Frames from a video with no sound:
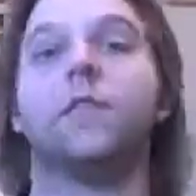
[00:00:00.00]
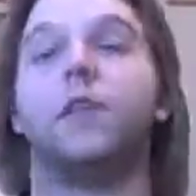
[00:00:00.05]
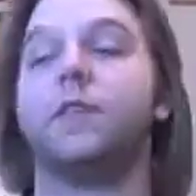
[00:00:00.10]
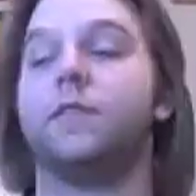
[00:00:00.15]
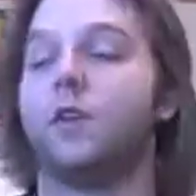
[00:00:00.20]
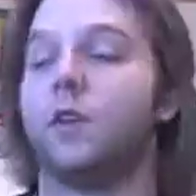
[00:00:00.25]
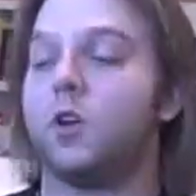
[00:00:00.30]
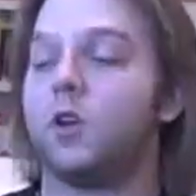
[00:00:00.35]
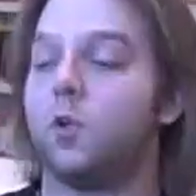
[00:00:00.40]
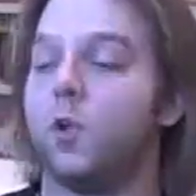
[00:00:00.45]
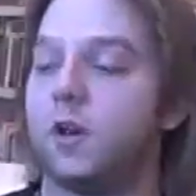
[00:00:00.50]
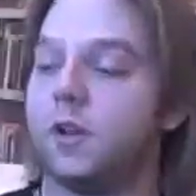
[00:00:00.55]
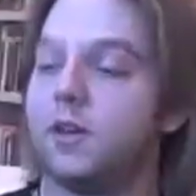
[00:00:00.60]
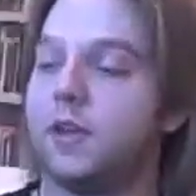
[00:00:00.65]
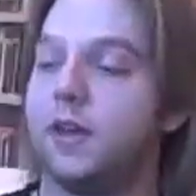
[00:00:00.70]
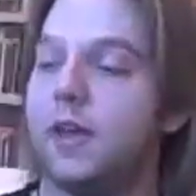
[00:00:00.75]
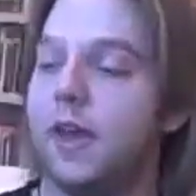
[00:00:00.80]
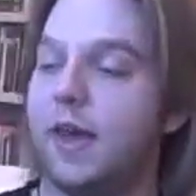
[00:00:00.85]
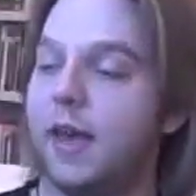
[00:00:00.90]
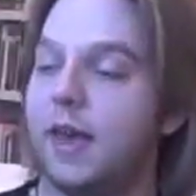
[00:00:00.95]
that very
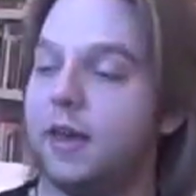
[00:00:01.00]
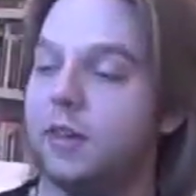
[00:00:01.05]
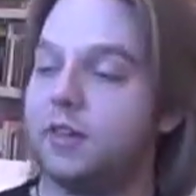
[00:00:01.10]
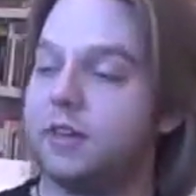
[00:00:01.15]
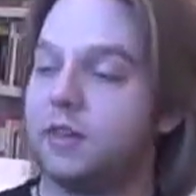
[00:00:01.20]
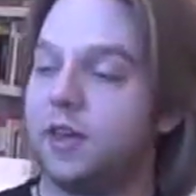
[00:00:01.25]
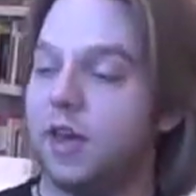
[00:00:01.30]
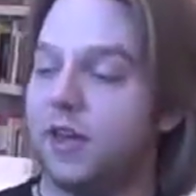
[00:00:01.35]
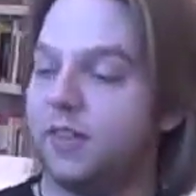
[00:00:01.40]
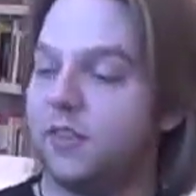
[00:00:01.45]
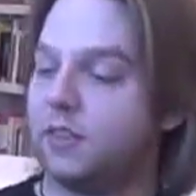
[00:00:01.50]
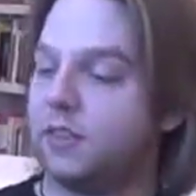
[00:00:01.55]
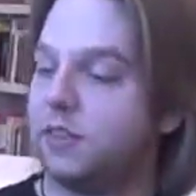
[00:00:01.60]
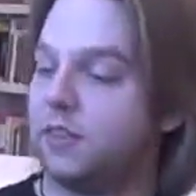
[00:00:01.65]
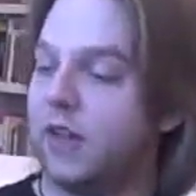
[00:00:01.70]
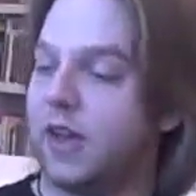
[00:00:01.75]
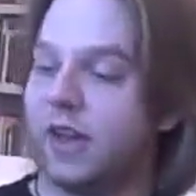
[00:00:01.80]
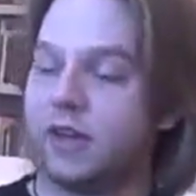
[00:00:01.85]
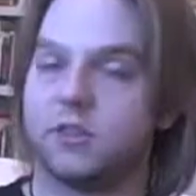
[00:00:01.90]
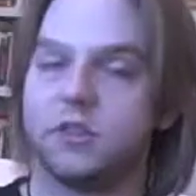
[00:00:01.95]
quickly, and this is
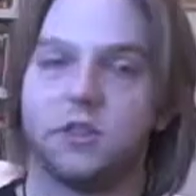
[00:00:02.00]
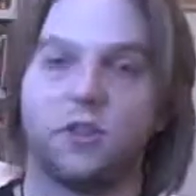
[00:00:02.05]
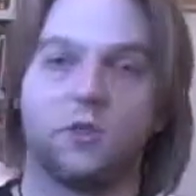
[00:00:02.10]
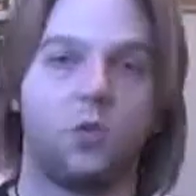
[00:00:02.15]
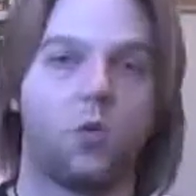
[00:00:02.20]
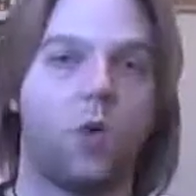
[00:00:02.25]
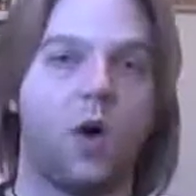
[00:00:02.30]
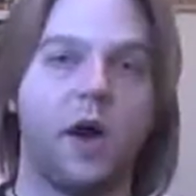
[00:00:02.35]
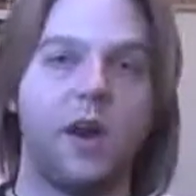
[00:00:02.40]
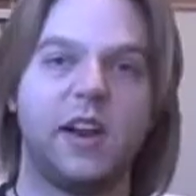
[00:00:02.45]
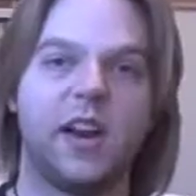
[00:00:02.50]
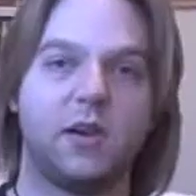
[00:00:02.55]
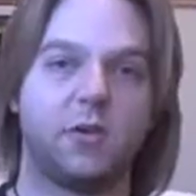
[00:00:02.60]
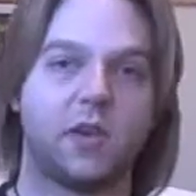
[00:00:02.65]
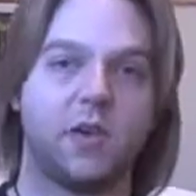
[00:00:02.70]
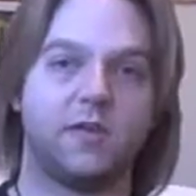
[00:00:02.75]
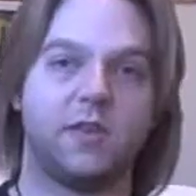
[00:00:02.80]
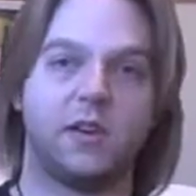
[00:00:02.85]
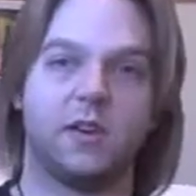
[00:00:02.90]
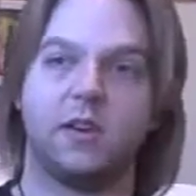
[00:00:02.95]
an excellent wine. I'll
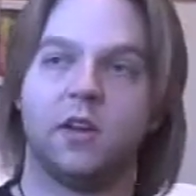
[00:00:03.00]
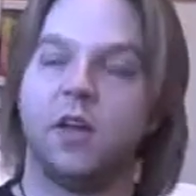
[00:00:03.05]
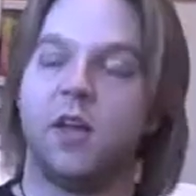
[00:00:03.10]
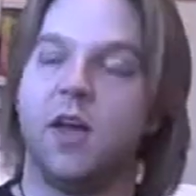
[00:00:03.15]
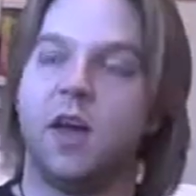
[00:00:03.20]
give it,